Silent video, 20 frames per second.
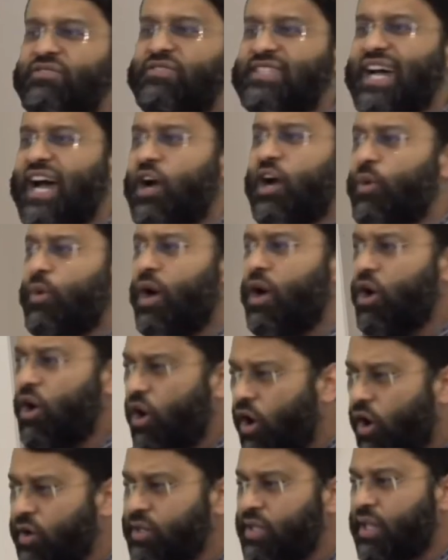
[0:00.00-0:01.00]
give da'wah
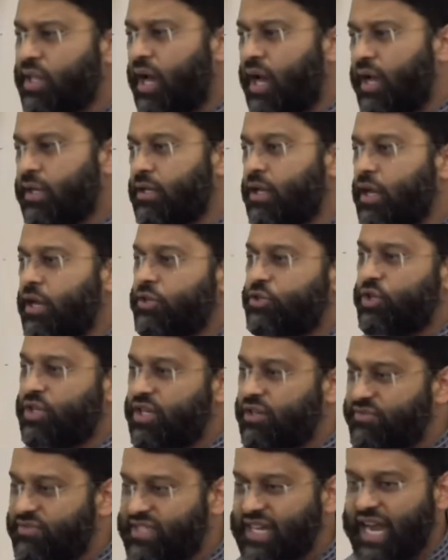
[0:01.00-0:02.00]
online, to
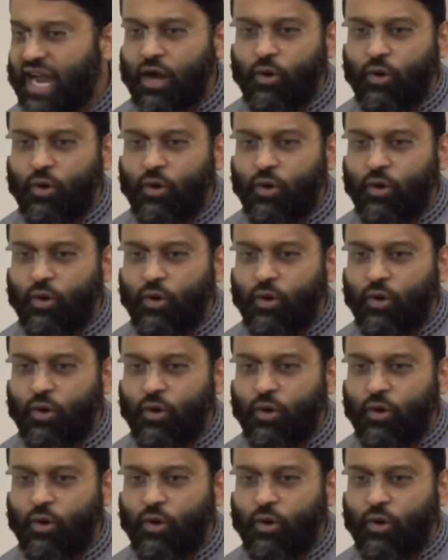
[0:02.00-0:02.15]
give